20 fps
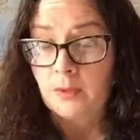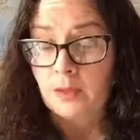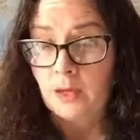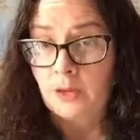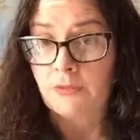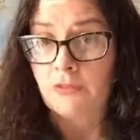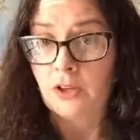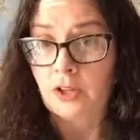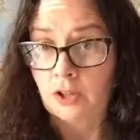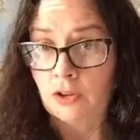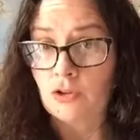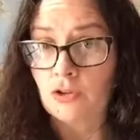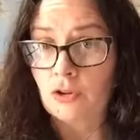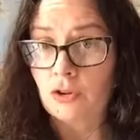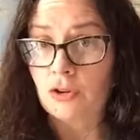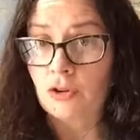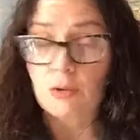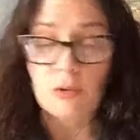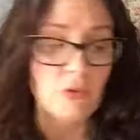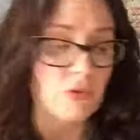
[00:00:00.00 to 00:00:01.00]
If you can
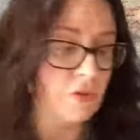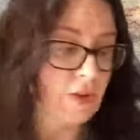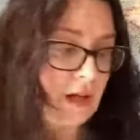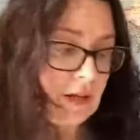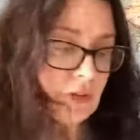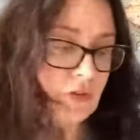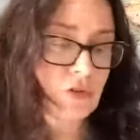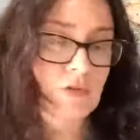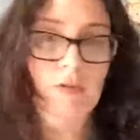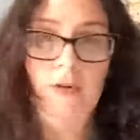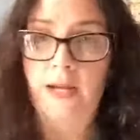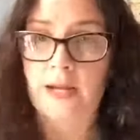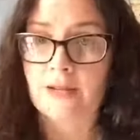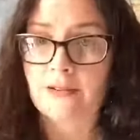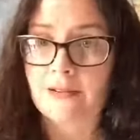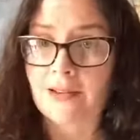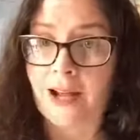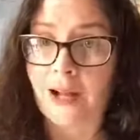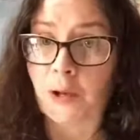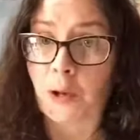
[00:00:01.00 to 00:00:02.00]
do those, that's
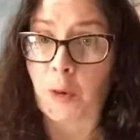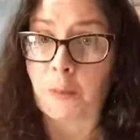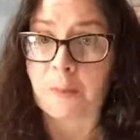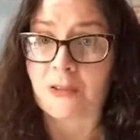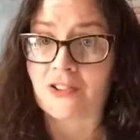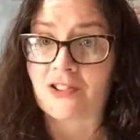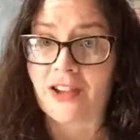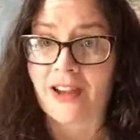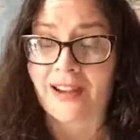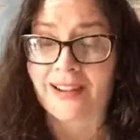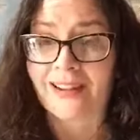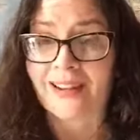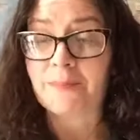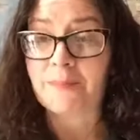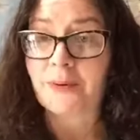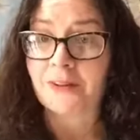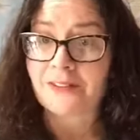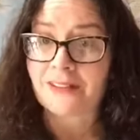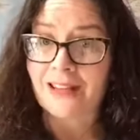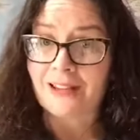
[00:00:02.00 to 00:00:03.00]
great. I'll not be checking.
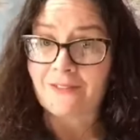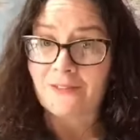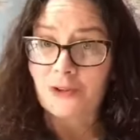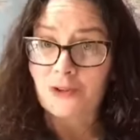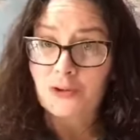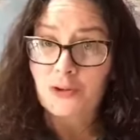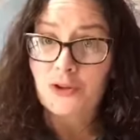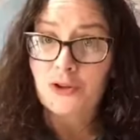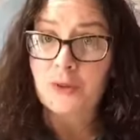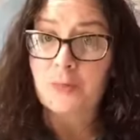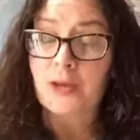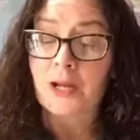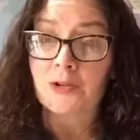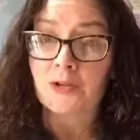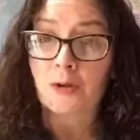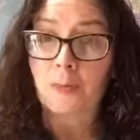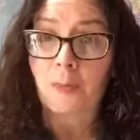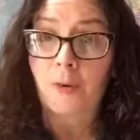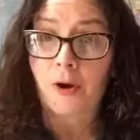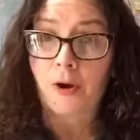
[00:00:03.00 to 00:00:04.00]
But if you do them and
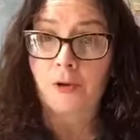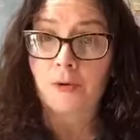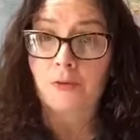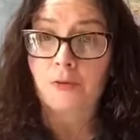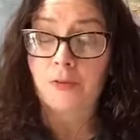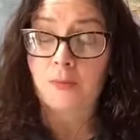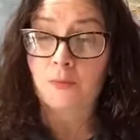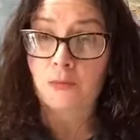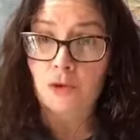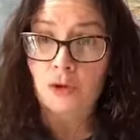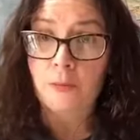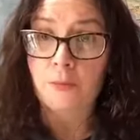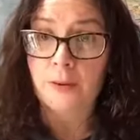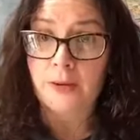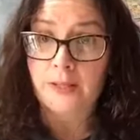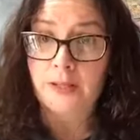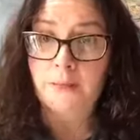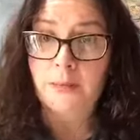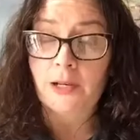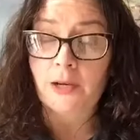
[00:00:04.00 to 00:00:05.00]
you're proud of them, do
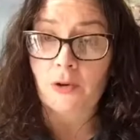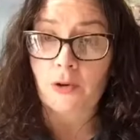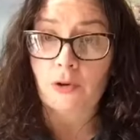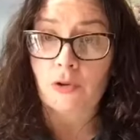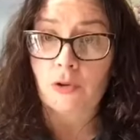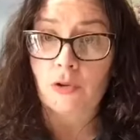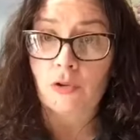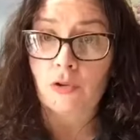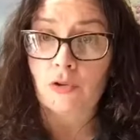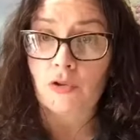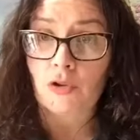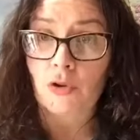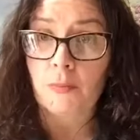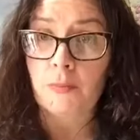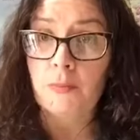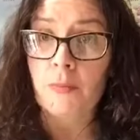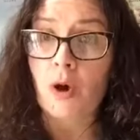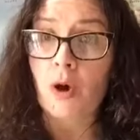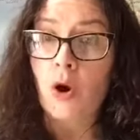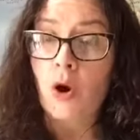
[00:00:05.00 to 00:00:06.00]
bring them along to the
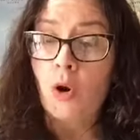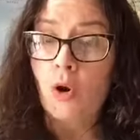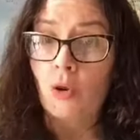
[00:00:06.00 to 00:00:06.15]
Zoom.